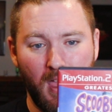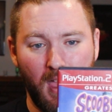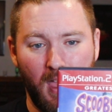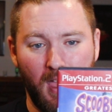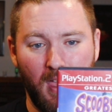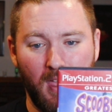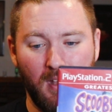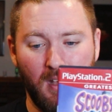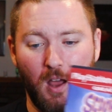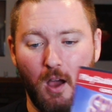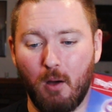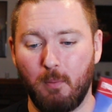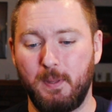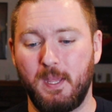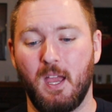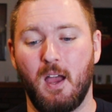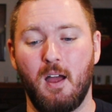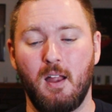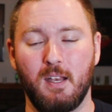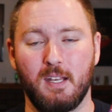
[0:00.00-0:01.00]
and I'll
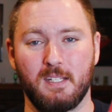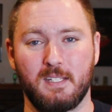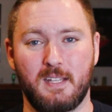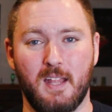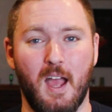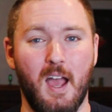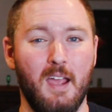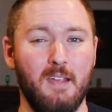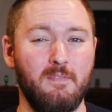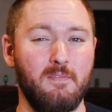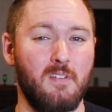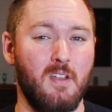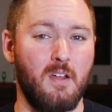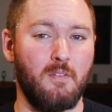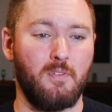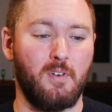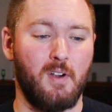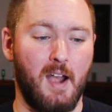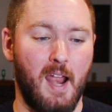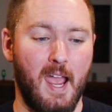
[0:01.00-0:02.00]
be honest, I've
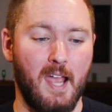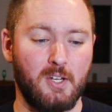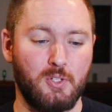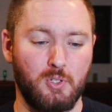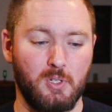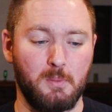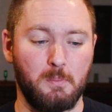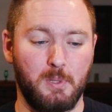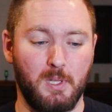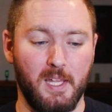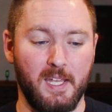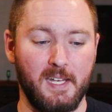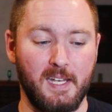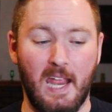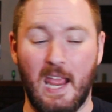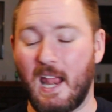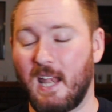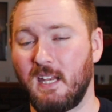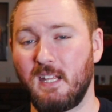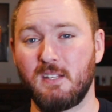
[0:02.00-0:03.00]
never actually played
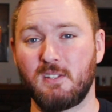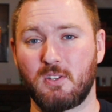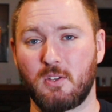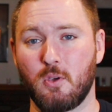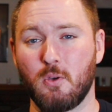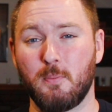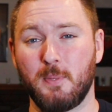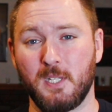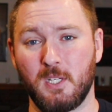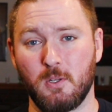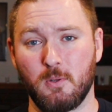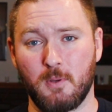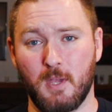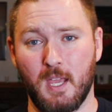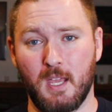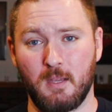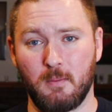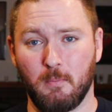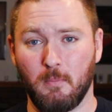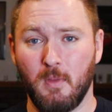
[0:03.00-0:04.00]
any Scooby-Doo
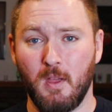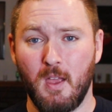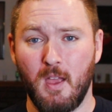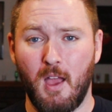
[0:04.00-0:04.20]
game.